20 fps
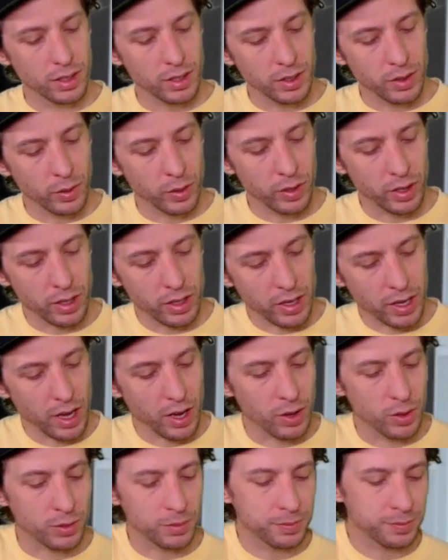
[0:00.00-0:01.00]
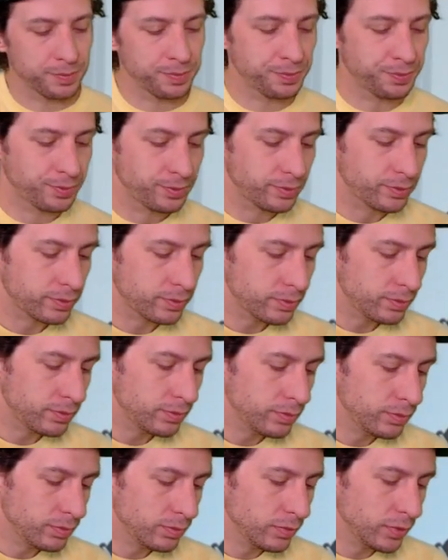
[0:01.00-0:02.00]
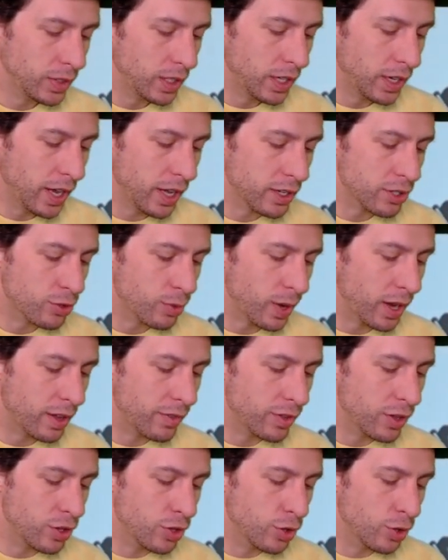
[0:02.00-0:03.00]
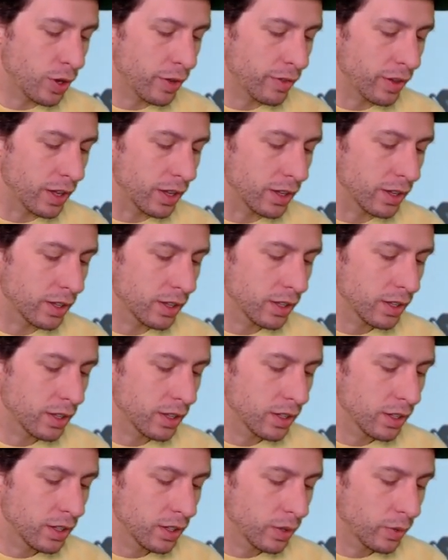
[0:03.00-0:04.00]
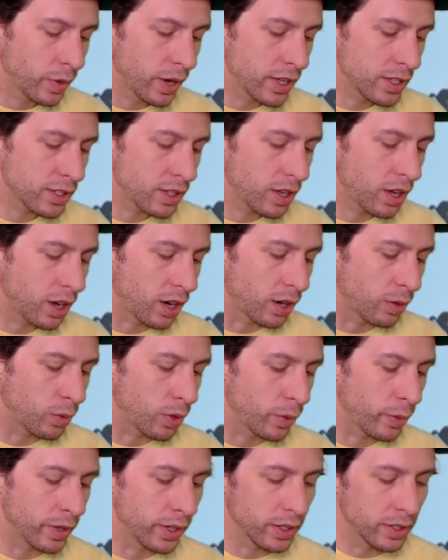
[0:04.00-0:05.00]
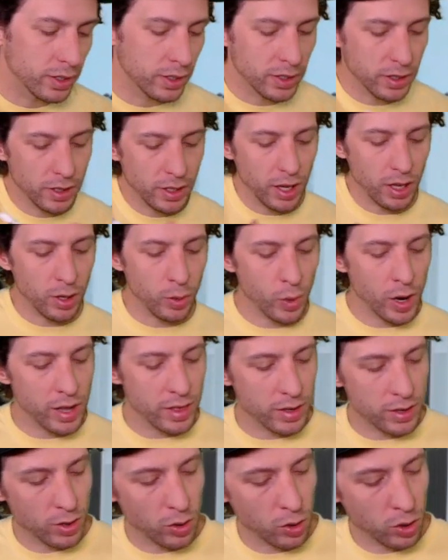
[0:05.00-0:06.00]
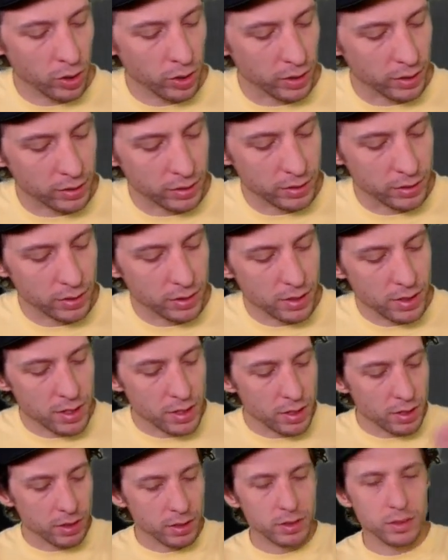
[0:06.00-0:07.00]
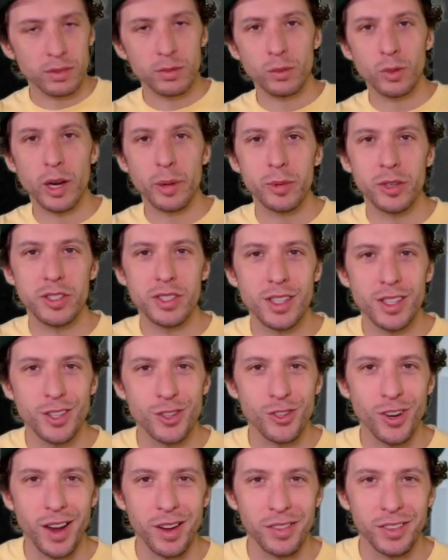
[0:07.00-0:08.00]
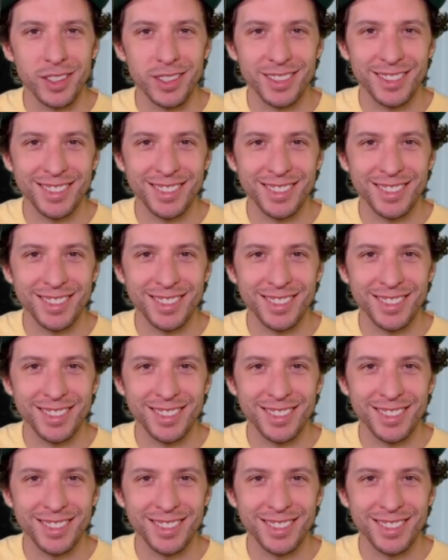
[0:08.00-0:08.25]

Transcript: Well, there you go. An X-ray view of a race car where we cut away the door and we're able to see the driver.